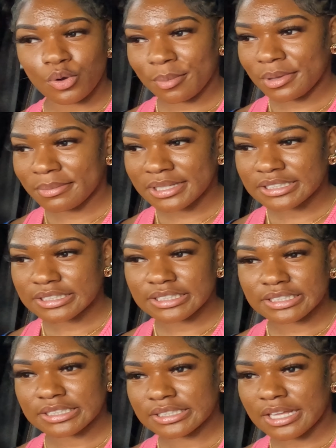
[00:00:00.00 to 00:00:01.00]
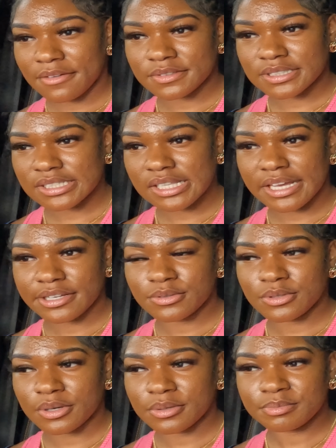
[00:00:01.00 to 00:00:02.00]
showing me messages and stuff, and she like
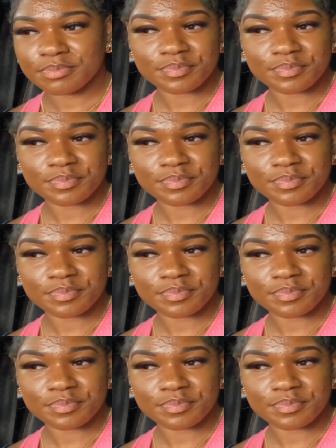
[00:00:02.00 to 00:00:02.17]
you know